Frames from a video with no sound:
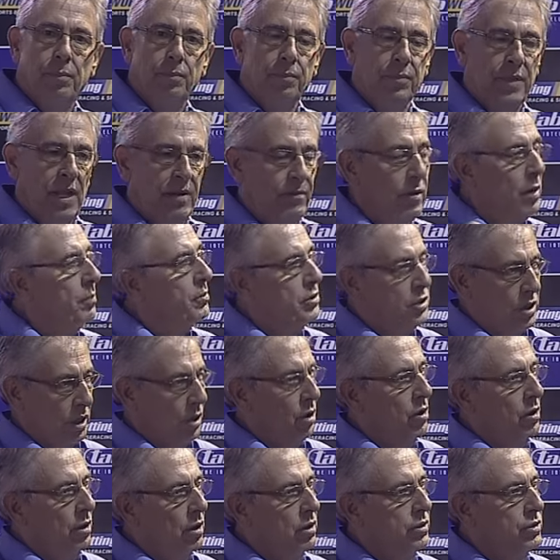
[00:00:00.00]
they've obviously
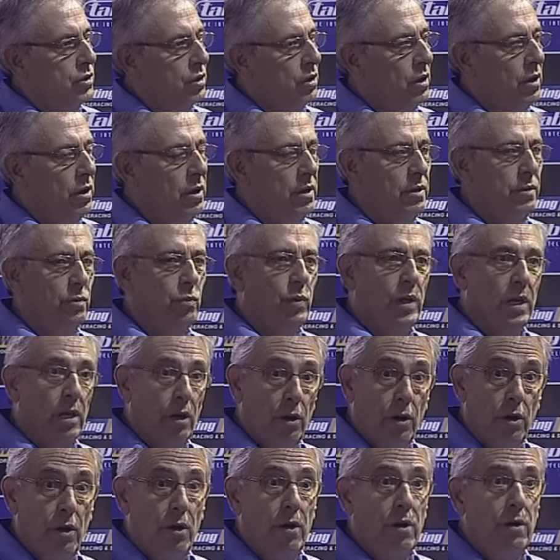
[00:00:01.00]
got a lot to learn. We'll
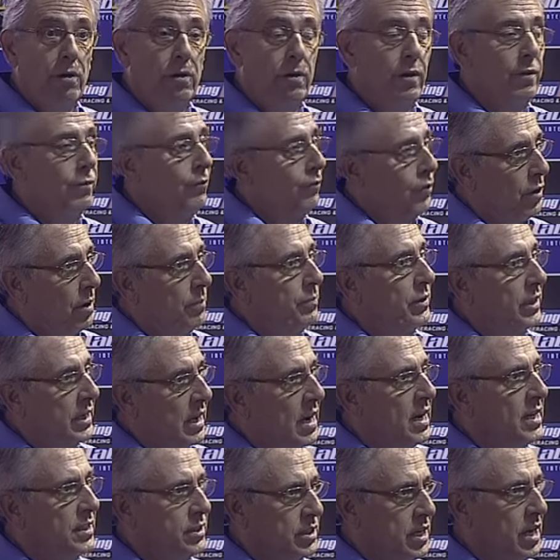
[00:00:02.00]
learn from the
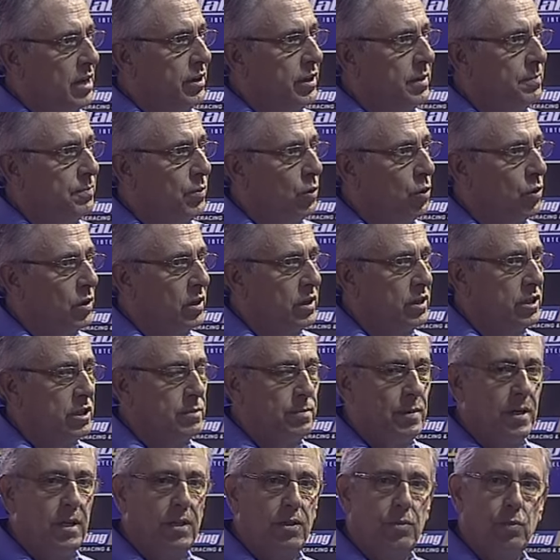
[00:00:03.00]
guys down in Port
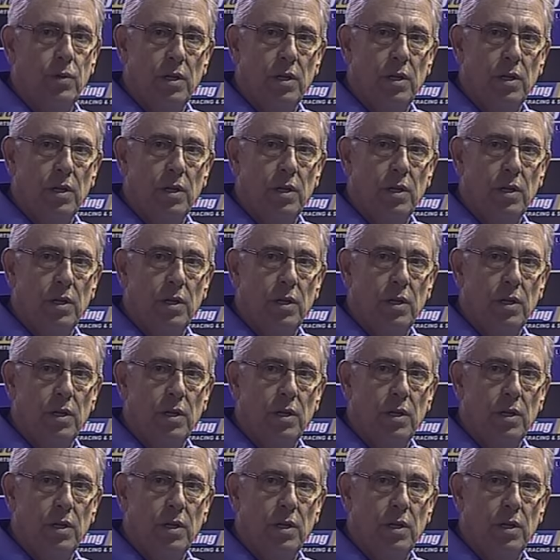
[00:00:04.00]
Elizabeth.